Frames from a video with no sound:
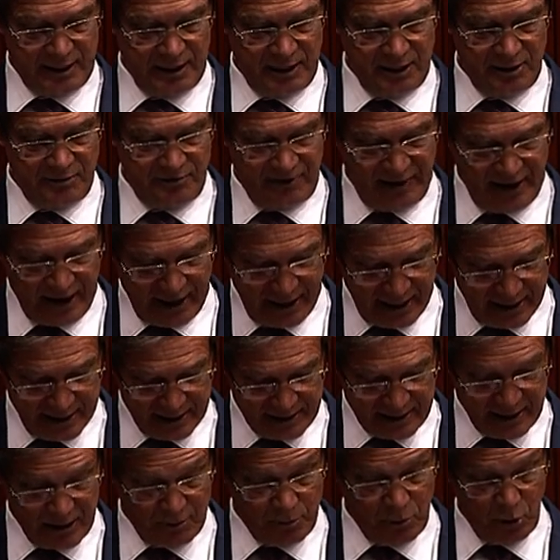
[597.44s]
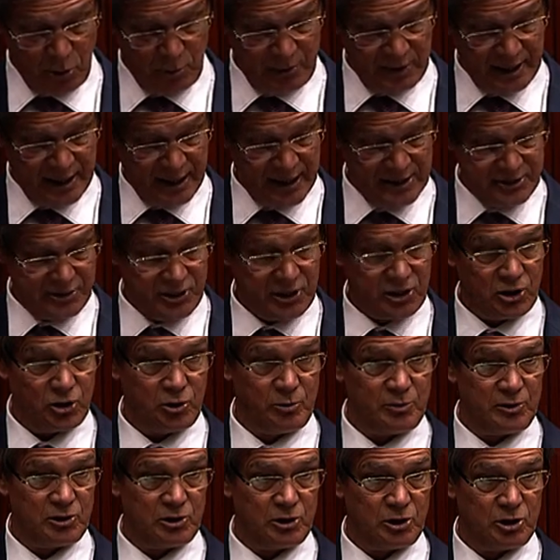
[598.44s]
advised and mobilized the
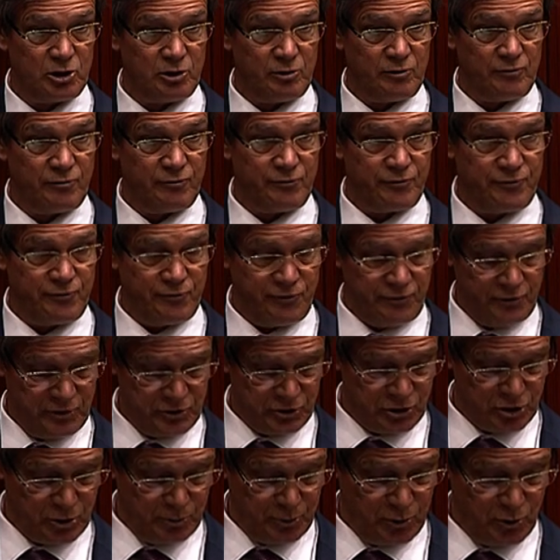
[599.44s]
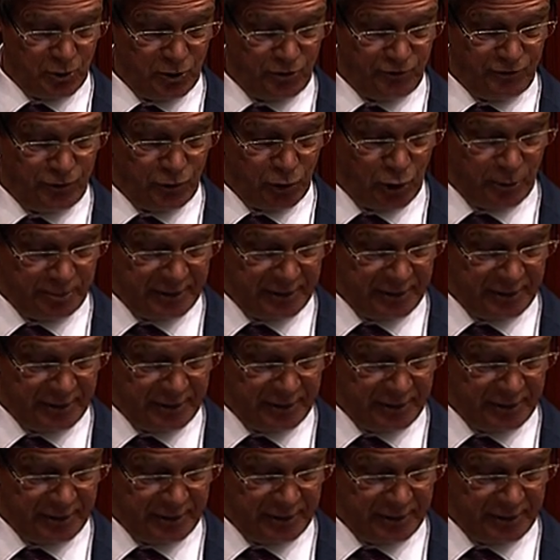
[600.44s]
community support for